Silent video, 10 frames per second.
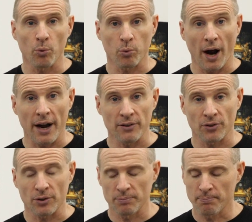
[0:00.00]

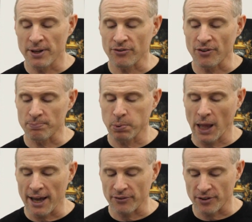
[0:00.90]
riser piece of
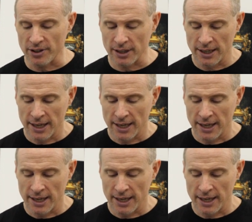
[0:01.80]
plastic